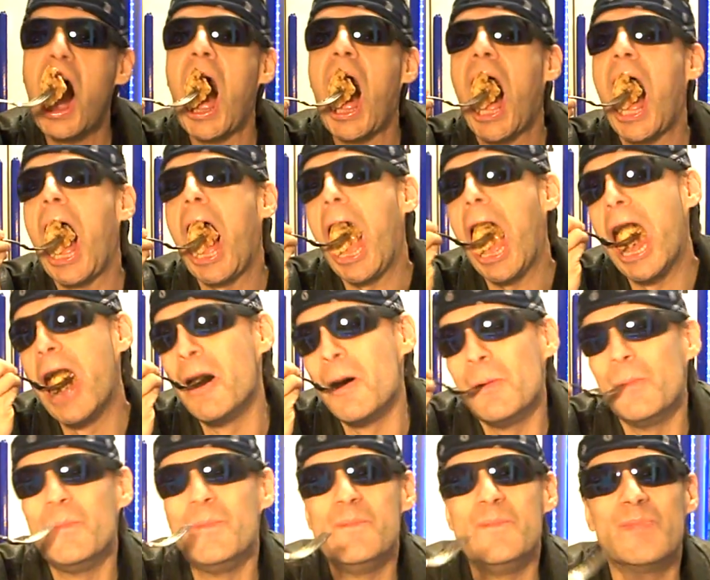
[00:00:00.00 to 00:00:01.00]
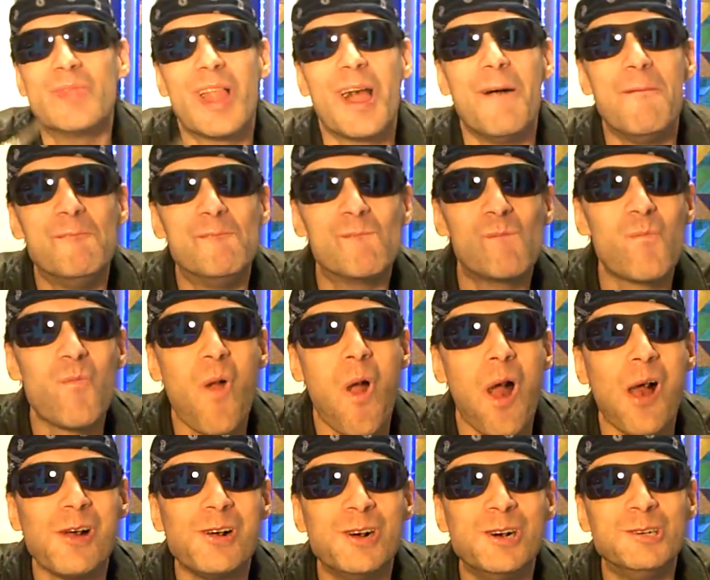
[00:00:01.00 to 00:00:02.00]
I said
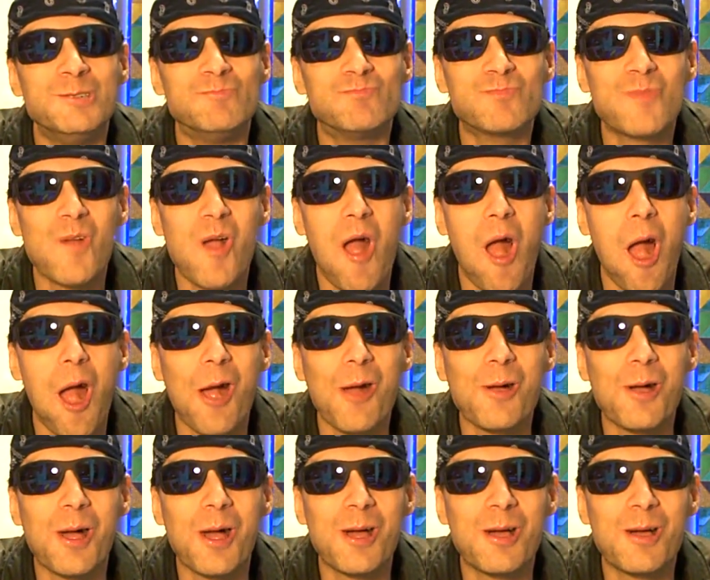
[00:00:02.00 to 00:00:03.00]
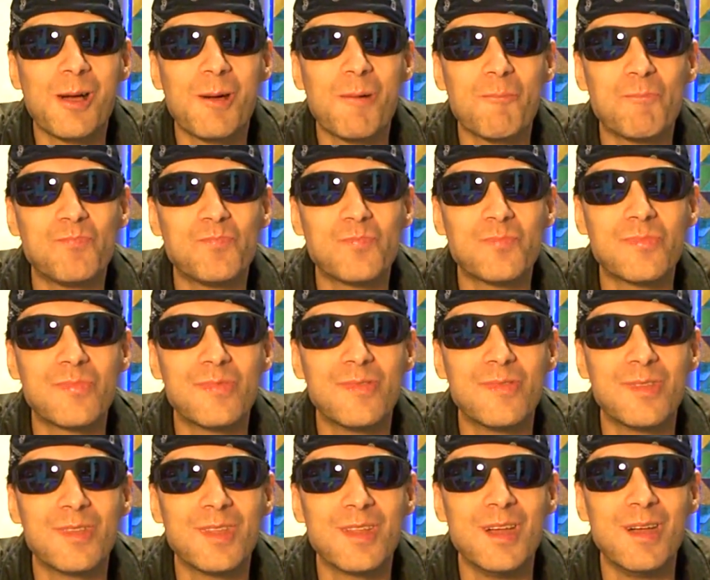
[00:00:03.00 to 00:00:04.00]
sock. You said Red
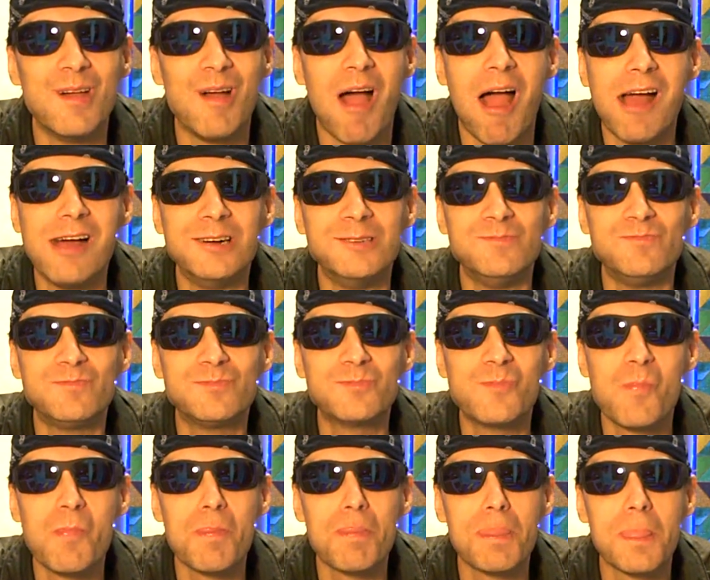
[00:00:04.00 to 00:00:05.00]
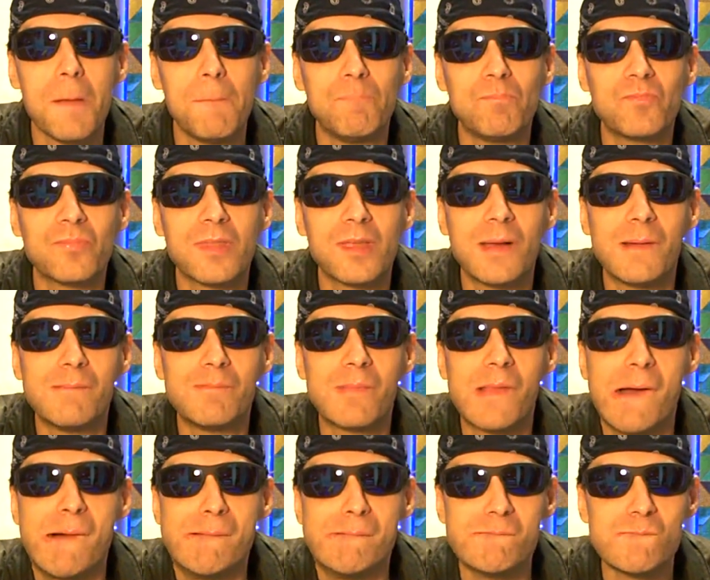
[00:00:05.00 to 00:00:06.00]
socks. You like to wear Red
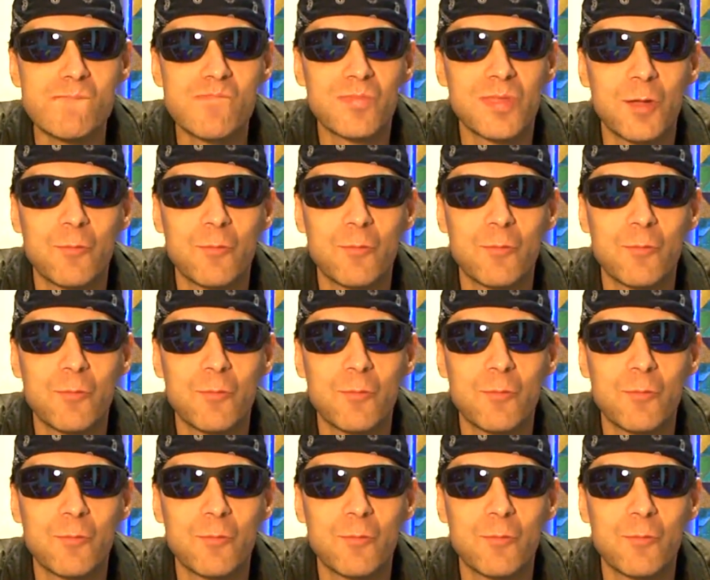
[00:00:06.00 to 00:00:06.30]
socks.